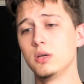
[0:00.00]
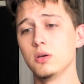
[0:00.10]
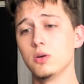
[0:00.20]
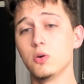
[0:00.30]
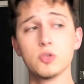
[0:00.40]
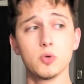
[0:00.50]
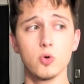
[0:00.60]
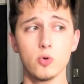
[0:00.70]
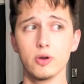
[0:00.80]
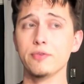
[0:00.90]
also
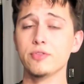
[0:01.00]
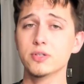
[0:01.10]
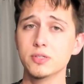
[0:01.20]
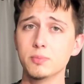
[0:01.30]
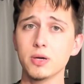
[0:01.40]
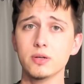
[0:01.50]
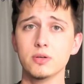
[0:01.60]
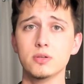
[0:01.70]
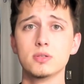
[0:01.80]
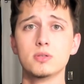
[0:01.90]
going off the deep
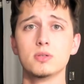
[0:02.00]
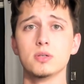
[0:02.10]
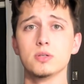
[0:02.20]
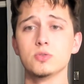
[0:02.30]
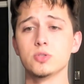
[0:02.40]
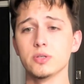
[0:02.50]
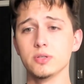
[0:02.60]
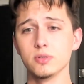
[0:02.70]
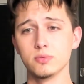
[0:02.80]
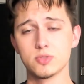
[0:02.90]
end and
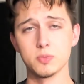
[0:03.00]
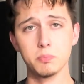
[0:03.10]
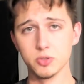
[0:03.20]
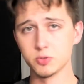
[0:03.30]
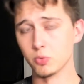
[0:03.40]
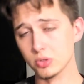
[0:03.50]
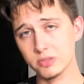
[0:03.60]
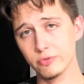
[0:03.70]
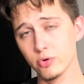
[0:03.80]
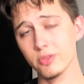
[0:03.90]
trying some much more
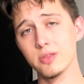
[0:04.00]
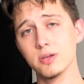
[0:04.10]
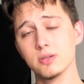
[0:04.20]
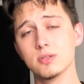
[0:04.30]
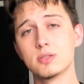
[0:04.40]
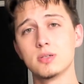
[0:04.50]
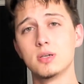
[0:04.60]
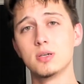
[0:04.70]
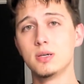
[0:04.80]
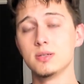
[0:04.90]
evil things,
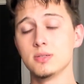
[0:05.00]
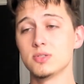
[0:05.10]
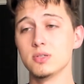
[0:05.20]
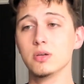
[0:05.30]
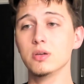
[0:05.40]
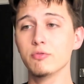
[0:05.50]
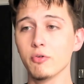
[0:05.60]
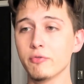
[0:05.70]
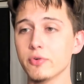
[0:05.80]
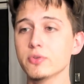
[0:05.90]
seeing evil
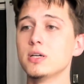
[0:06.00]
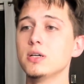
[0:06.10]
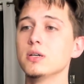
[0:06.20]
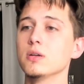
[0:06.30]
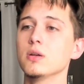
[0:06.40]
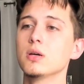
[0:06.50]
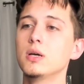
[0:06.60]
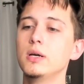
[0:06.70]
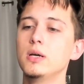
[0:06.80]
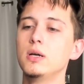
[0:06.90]
firsthand,
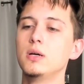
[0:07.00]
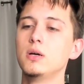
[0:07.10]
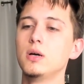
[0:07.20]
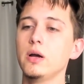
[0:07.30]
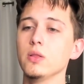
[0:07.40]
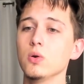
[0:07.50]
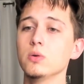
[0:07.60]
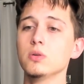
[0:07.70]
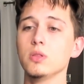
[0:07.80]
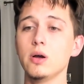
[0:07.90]
I learned
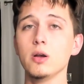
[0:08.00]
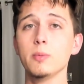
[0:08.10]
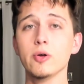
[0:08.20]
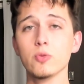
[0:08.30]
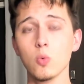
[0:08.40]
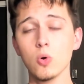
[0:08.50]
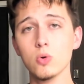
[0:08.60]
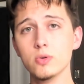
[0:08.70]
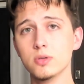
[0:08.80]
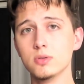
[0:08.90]
a lot about the
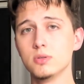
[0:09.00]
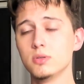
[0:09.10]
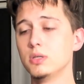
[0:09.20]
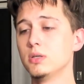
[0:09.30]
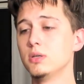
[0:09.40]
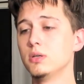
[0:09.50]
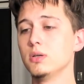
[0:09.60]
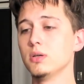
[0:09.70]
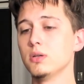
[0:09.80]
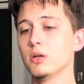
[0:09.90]
world,
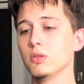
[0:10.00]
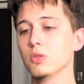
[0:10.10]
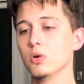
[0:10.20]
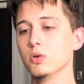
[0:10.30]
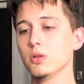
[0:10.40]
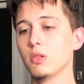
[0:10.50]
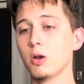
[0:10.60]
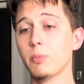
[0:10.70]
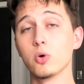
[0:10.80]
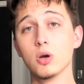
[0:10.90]
and I learned a lot
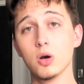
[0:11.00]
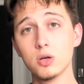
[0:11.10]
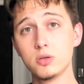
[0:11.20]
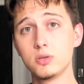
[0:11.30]
about God,